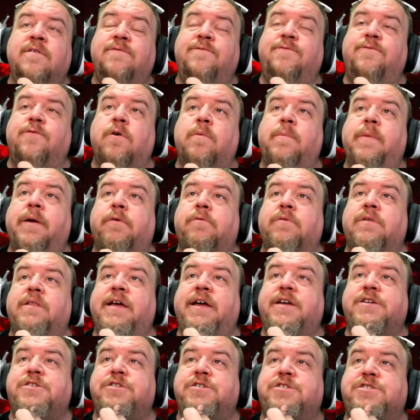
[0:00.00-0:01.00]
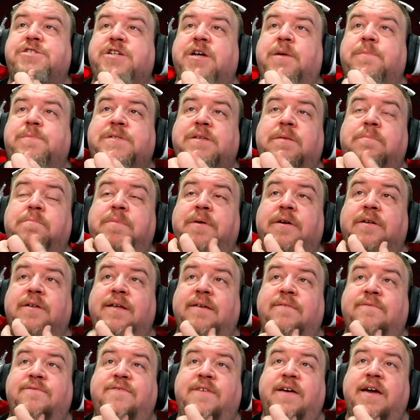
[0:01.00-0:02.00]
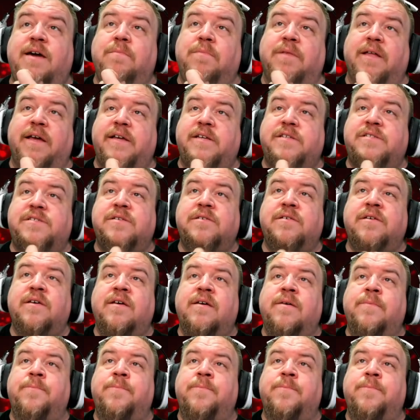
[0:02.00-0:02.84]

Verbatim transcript: forming relationships, and building families.